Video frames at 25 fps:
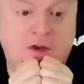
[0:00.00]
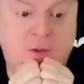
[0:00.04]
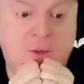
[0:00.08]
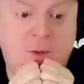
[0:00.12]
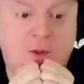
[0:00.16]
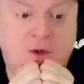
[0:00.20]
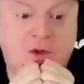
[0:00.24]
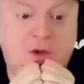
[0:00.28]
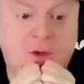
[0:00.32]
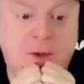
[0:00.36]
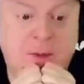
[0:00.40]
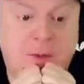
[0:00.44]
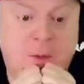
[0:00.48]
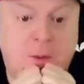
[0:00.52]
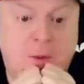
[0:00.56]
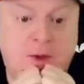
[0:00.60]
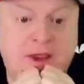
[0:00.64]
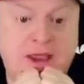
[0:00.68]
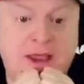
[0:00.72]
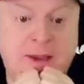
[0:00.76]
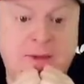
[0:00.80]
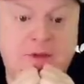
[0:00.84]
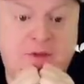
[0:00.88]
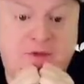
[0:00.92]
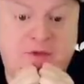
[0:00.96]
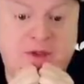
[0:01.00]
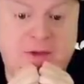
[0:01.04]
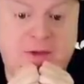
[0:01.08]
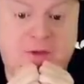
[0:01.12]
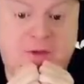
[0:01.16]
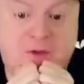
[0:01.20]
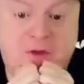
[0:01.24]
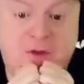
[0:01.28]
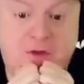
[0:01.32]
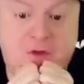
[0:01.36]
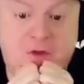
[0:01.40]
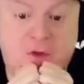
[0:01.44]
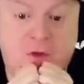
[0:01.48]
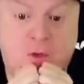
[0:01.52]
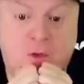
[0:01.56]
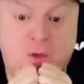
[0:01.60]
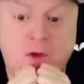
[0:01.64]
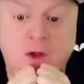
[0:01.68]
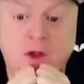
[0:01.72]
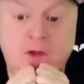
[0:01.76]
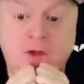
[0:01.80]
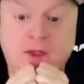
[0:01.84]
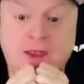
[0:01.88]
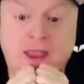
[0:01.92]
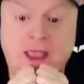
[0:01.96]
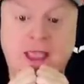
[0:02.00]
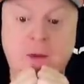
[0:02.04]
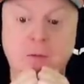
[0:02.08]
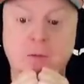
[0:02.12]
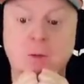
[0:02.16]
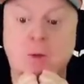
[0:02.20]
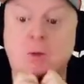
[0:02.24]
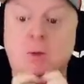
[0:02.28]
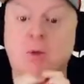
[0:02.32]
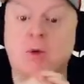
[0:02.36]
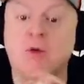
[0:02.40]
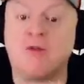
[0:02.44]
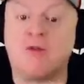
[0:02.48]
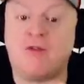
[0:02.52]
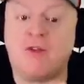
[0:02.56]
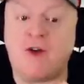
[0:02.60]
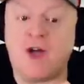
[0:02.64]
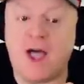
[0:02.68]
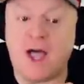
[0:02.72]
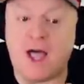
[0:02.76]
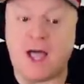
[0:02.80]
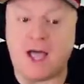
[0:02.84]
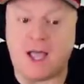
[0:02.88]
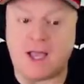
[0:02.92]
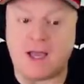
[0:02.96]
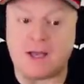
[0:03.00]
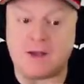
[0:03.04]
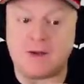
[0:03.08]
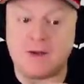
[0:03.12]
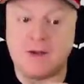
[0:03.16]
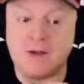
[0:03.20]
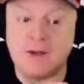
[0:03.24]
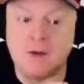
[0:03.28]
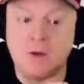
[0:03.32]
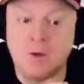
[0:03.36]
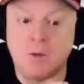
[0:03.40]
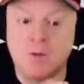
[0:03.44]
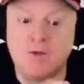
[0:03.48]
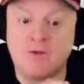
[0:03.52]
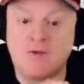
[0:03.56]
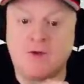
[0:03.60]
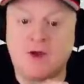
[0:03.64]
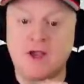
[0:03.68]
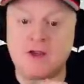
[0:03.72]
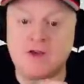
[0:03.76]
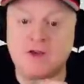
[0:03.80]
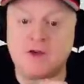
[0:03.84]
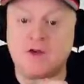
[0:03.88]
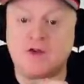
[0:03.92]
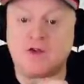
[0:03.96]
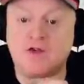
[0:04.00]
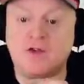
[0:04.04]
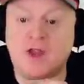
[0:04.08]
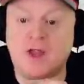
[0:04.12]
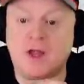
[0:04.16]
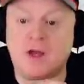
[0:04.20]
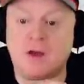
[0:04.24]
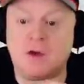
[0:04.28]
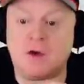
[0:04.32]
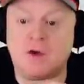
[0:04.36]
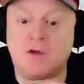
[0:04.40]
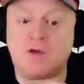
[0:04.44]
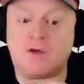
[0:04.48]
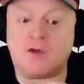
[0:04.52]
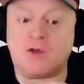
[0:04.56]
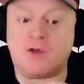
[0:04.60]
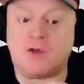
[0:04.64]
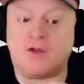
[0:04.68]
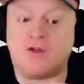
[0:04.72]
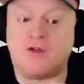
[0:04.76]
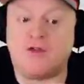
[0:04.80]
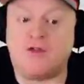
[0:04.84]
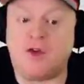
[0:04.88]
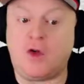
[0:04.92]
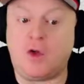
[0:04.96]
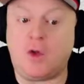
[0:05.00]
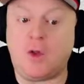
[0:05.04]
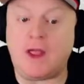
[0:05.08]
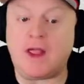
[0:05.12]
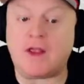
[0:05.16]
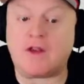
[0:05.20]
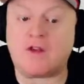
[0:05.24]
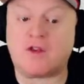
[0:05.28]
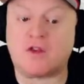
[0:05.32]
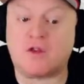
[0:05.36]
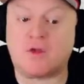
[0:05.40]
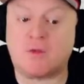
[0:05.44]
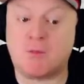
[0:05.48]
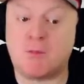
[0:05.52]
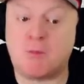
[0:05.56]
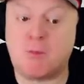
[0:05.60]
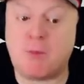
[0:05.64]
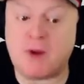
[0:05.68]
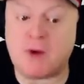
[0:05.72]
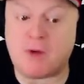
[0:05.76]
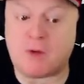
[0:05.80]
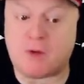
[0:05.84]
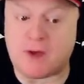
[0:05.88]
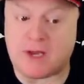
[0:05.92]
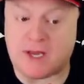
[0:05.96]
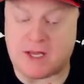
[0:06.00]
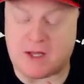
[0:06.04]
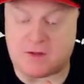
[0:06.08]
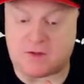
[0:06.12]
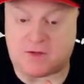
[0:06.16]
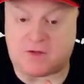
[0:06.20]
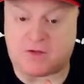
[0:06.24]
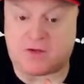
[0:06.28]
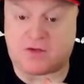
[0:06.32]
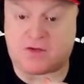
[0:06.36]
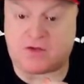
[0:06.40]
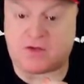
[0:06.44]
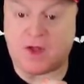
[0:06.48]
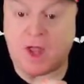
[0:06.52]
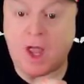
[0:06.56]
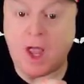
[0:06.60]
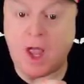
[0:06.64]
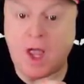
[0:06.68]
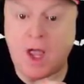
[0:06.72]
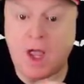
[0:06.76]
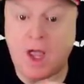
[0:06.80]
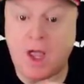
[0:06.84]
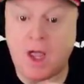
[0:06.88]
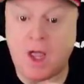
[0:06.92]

a very small sample of what Cabin Fever 2 The End will provide. We advise you to stay alert for the full experience.